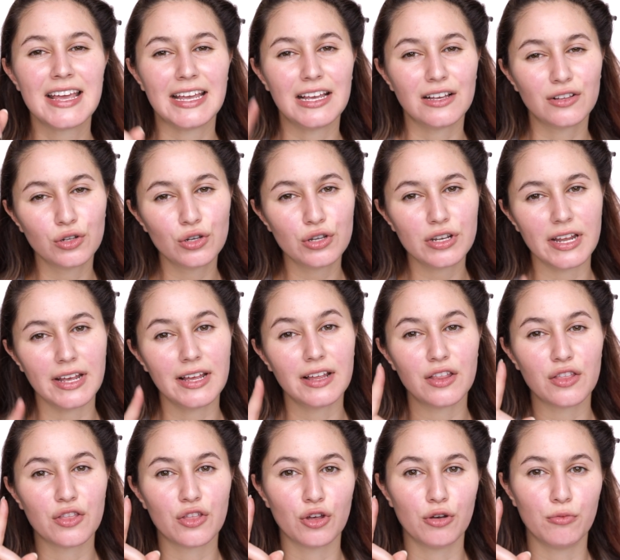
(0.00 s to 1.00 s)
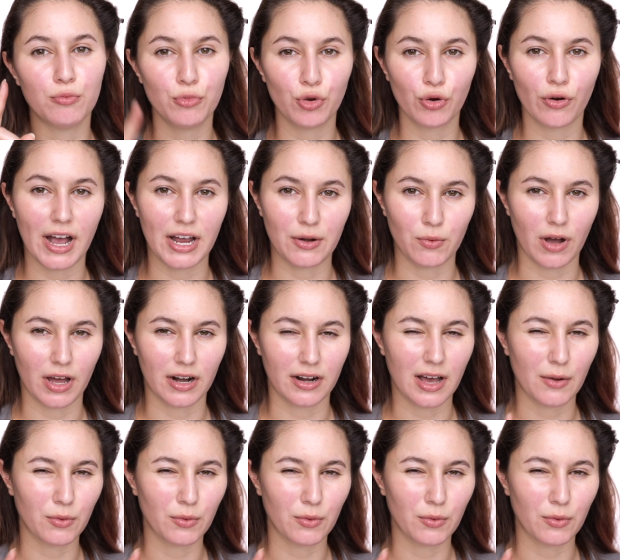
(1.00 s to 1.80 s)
including the Murad one.